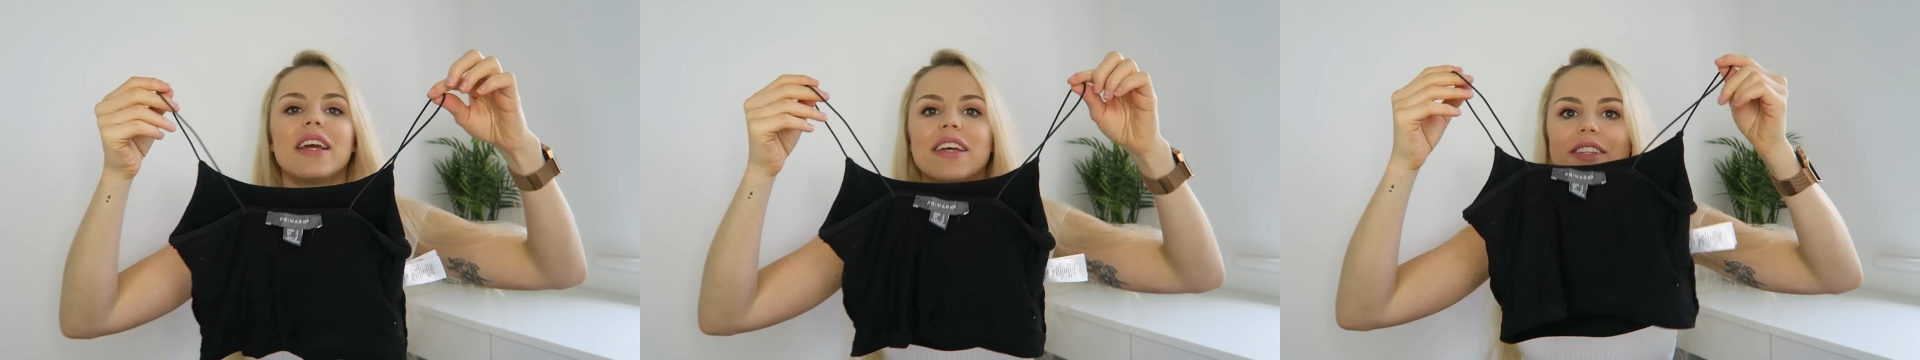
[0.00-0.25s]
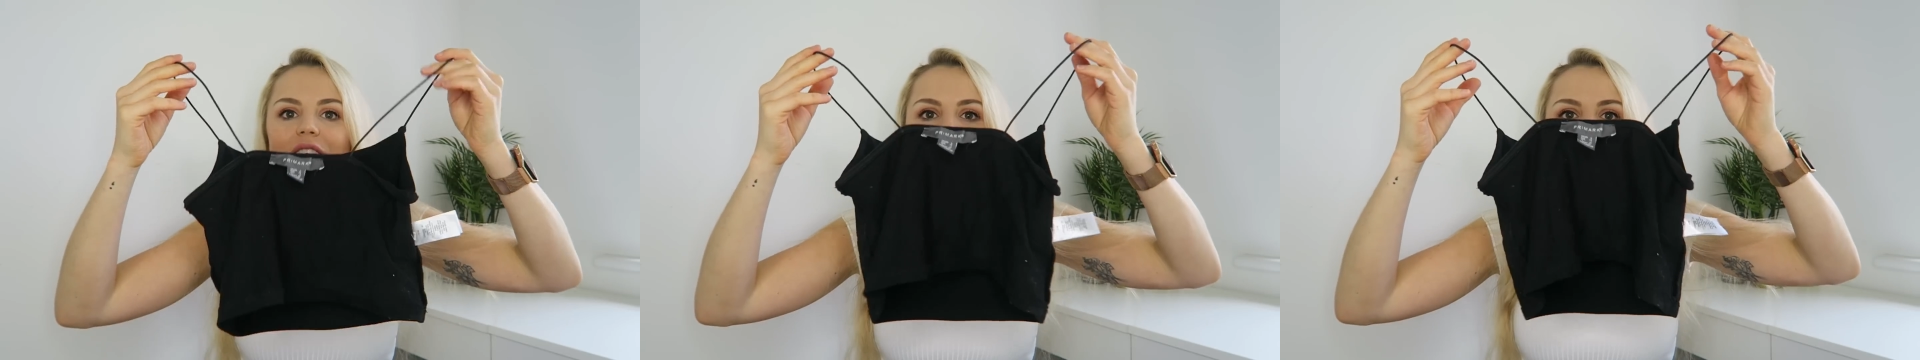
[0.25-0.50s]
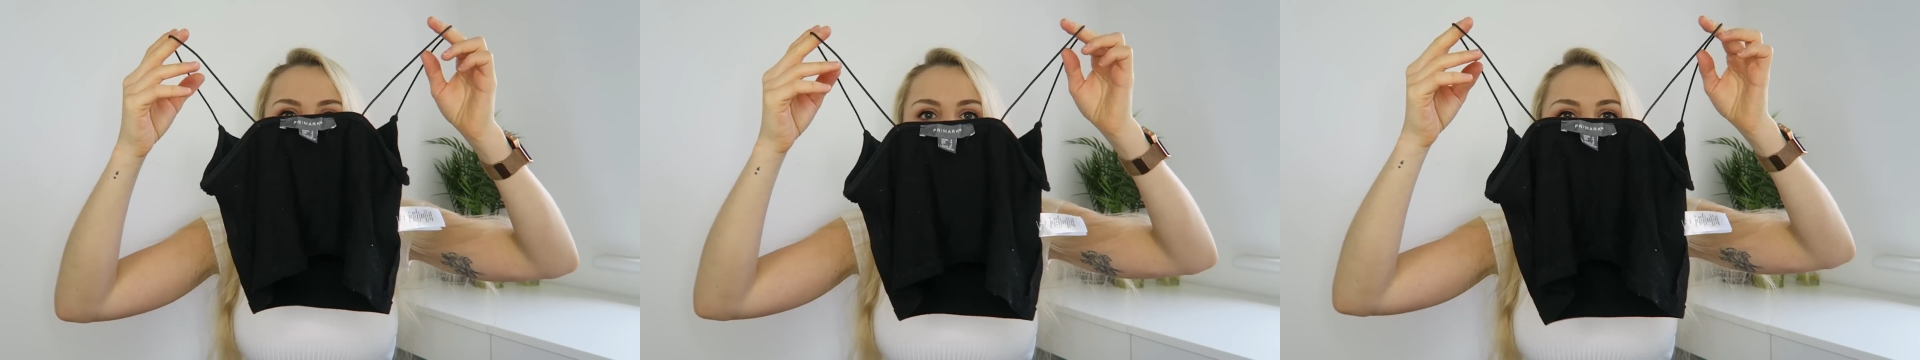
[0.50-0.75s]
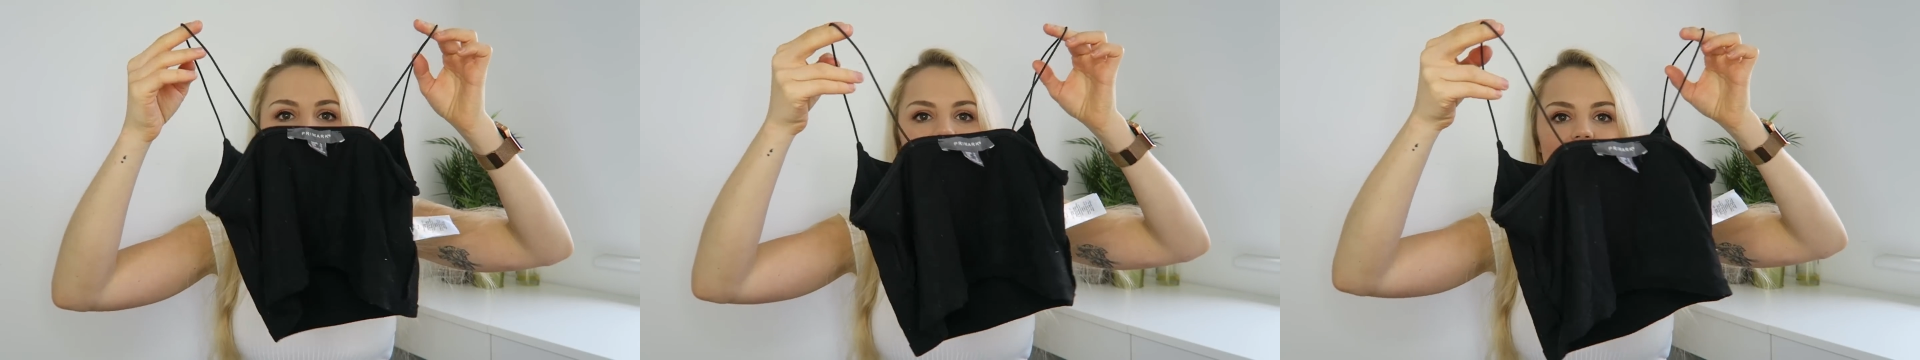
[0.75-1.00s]
Yeah, so you don't
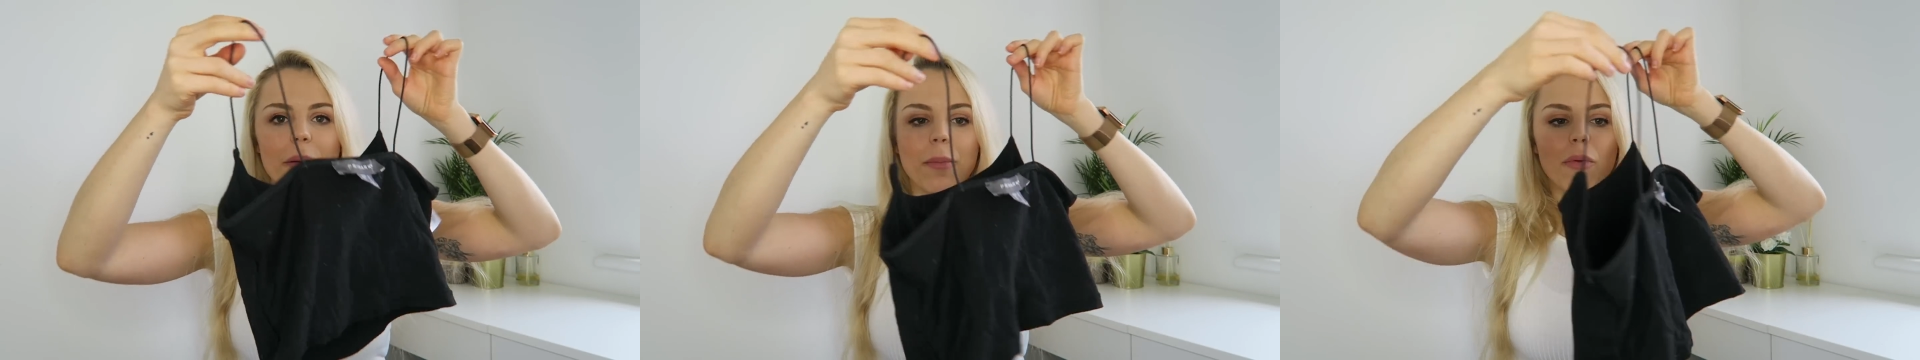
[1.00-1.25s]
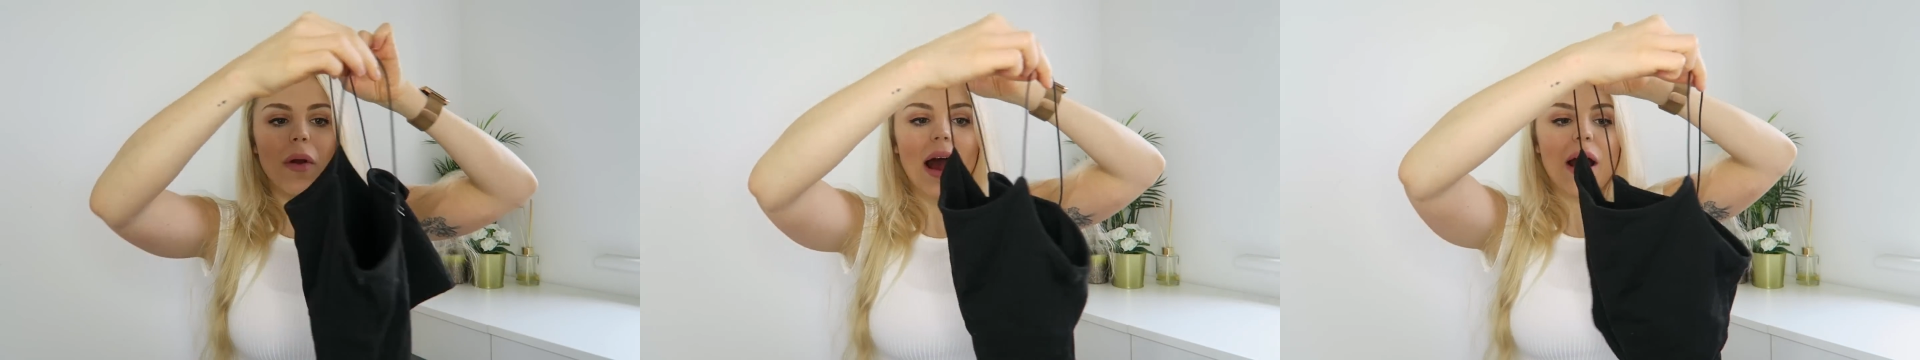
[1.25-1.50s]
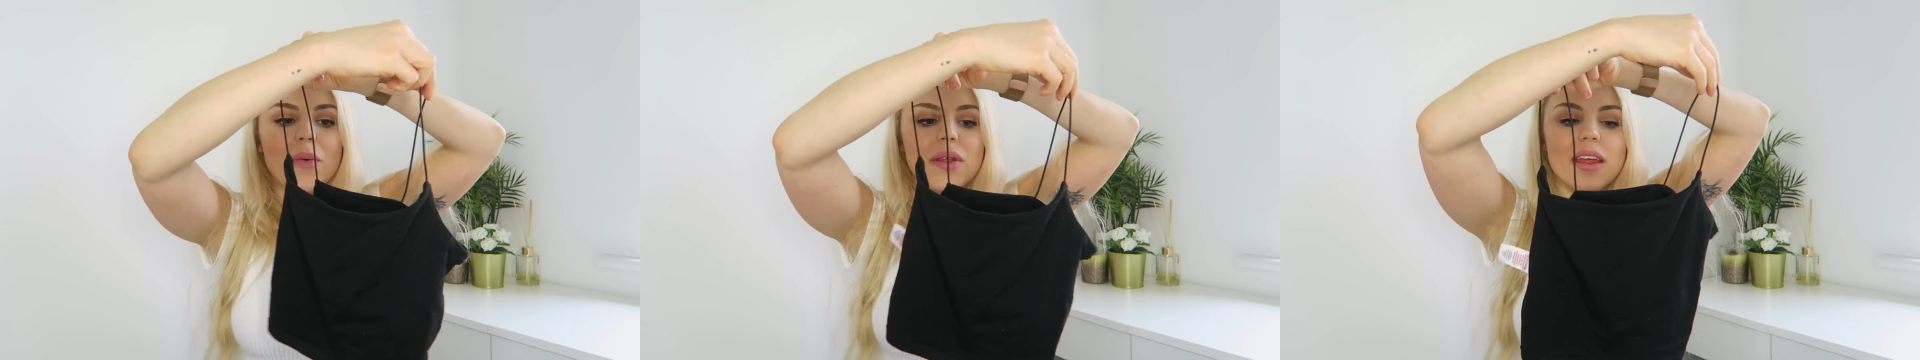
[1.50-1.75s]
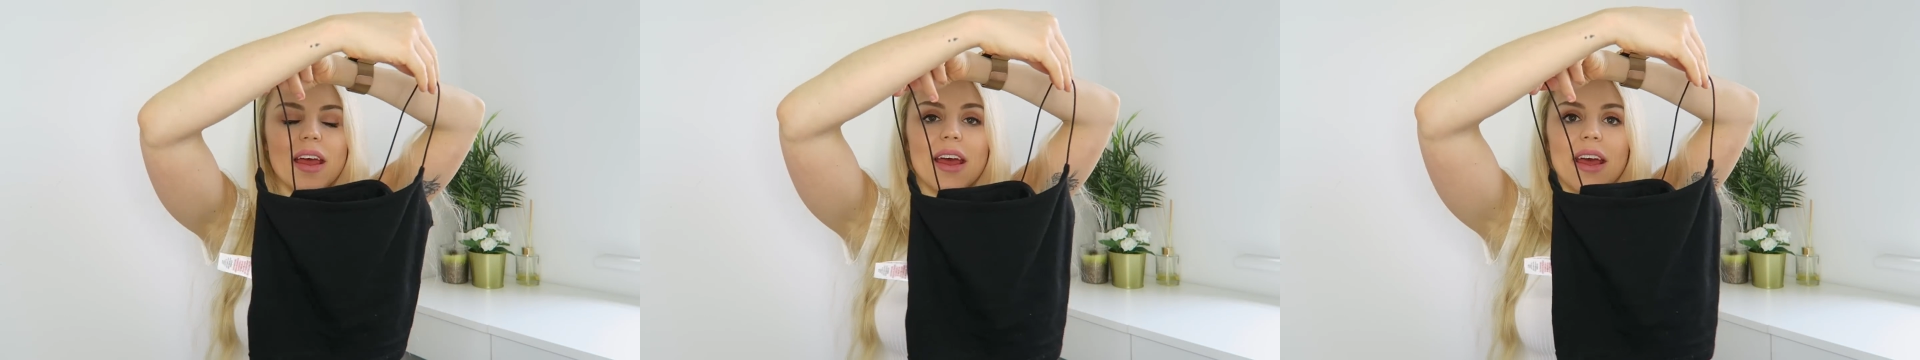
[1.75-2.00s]
really need a bra
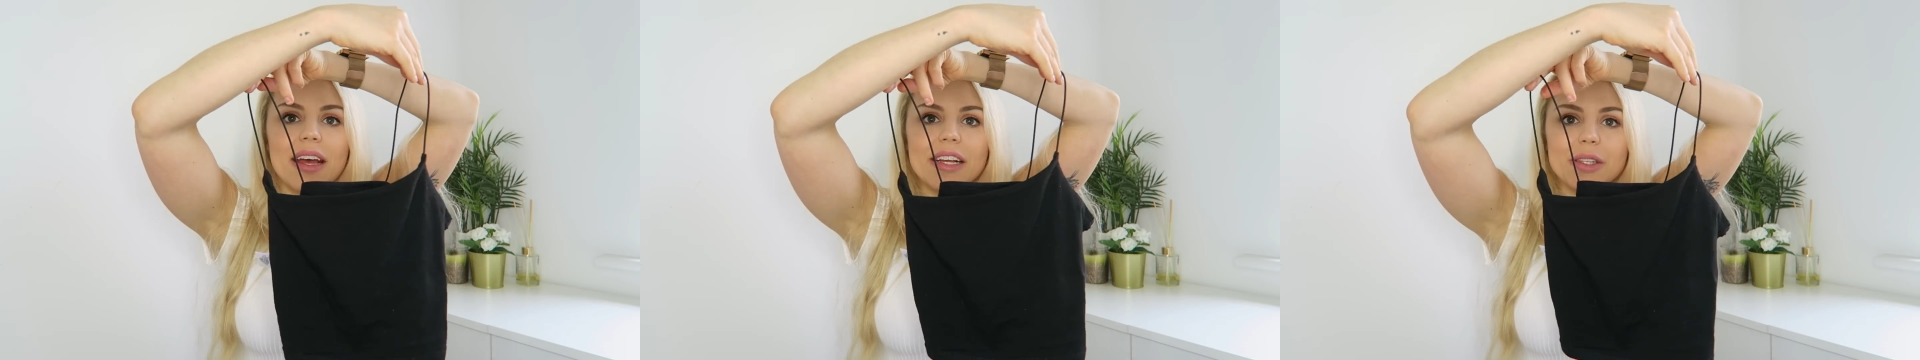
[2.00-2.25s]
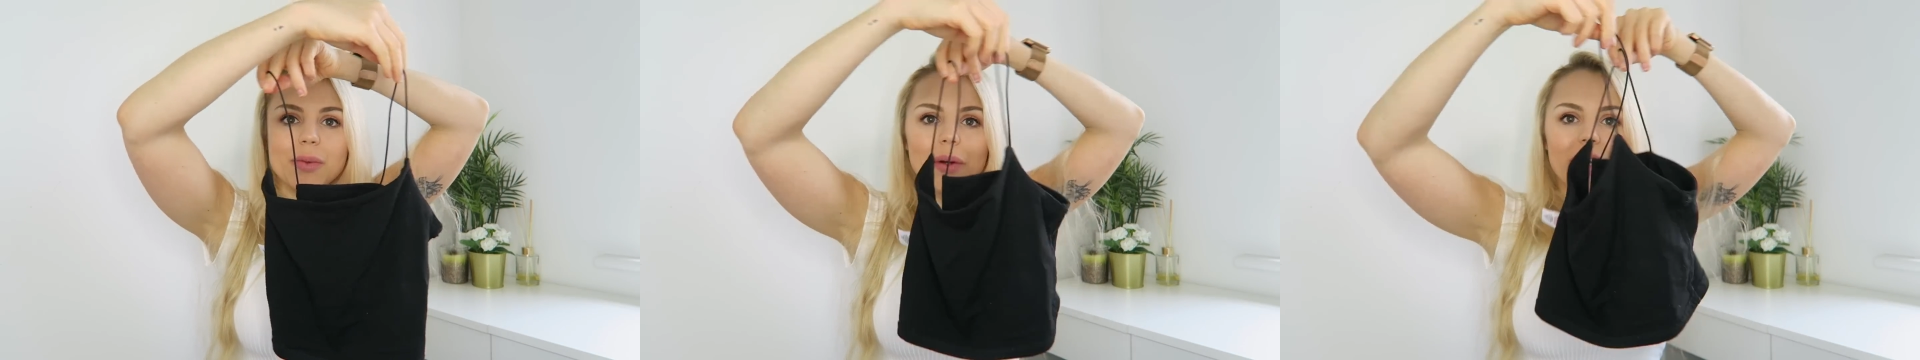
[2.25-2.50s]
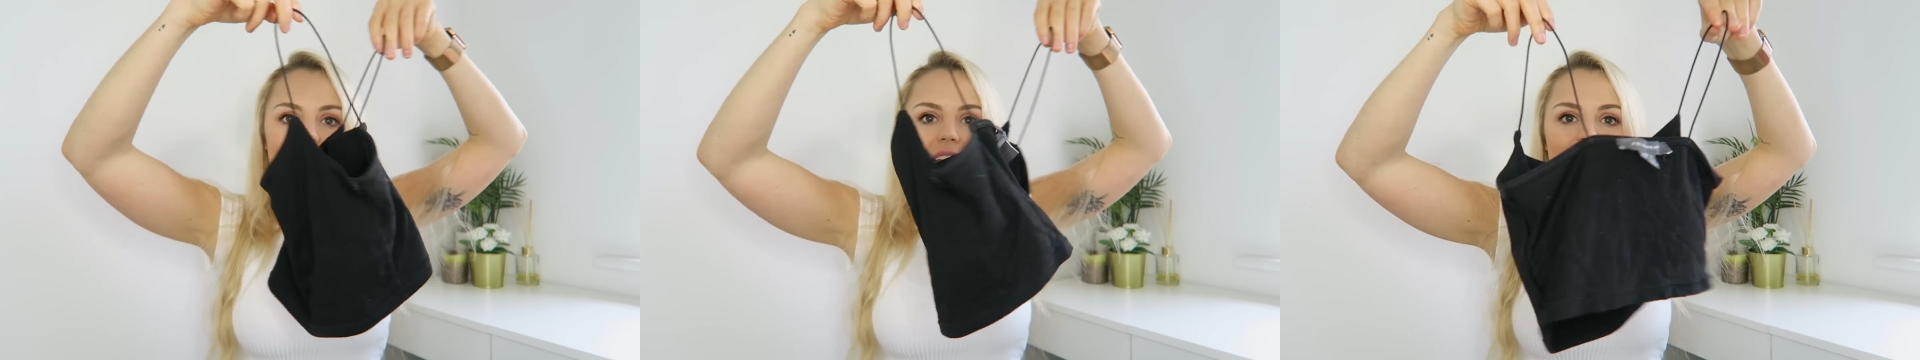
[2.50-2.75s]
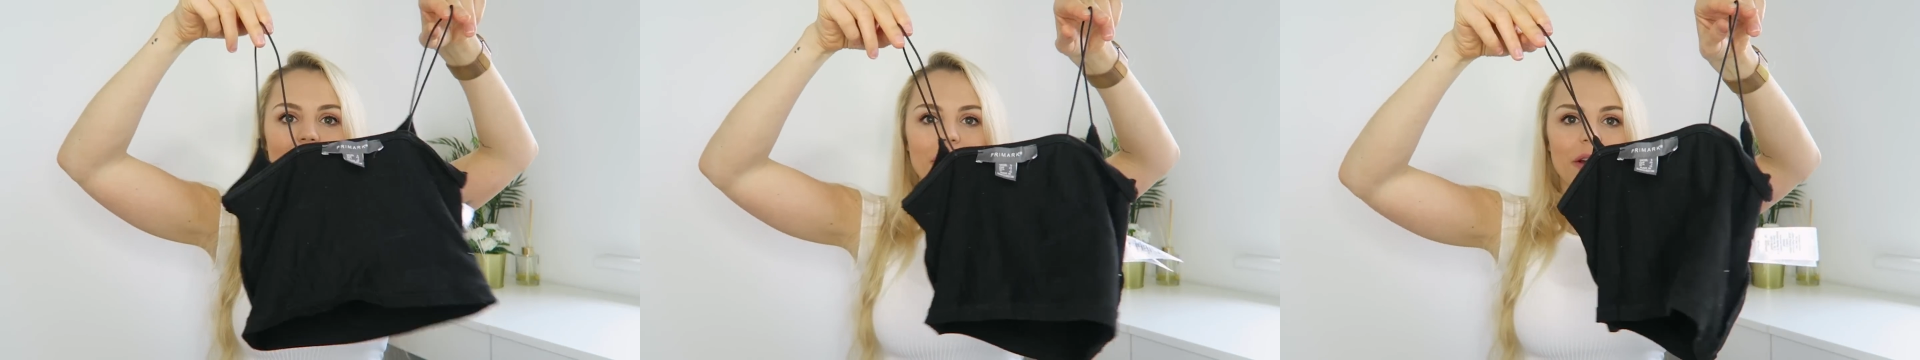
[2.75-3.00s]
with it. It's really
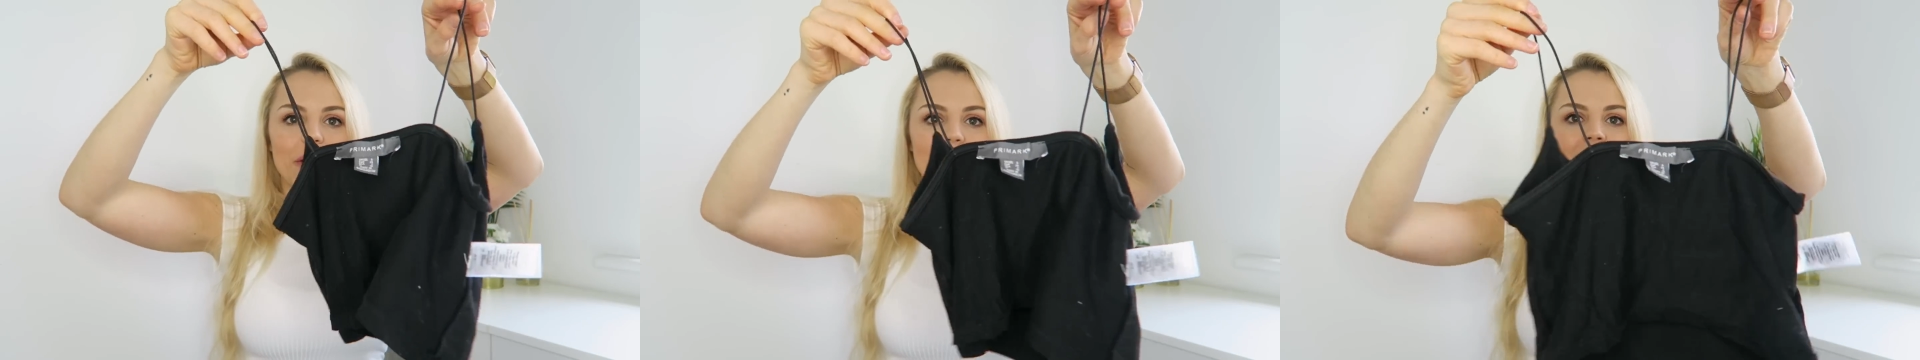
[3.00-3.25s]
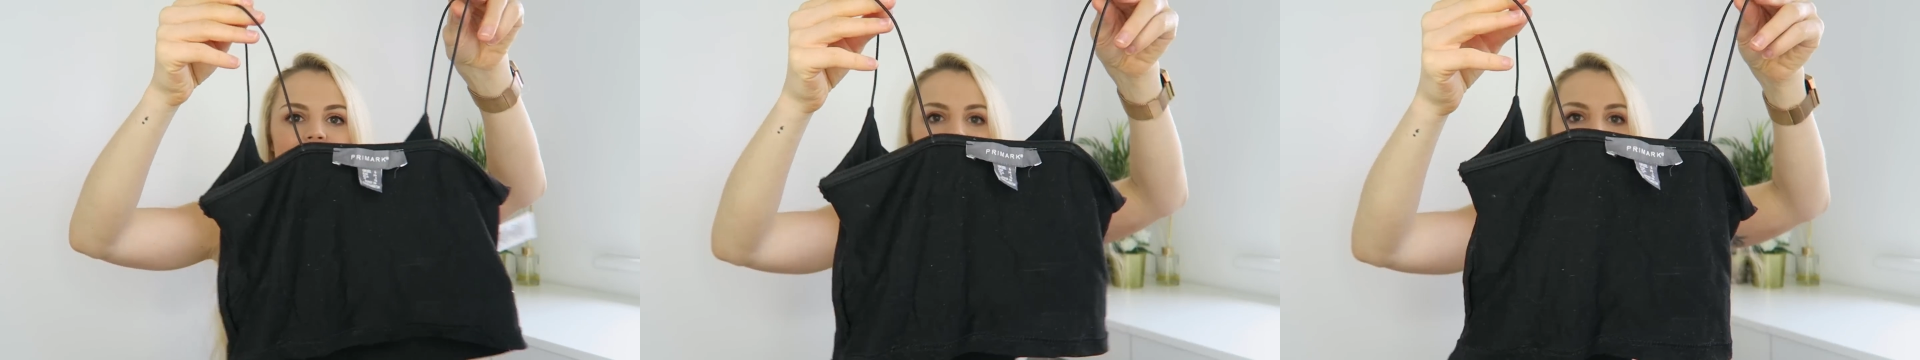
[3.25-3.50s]
cute.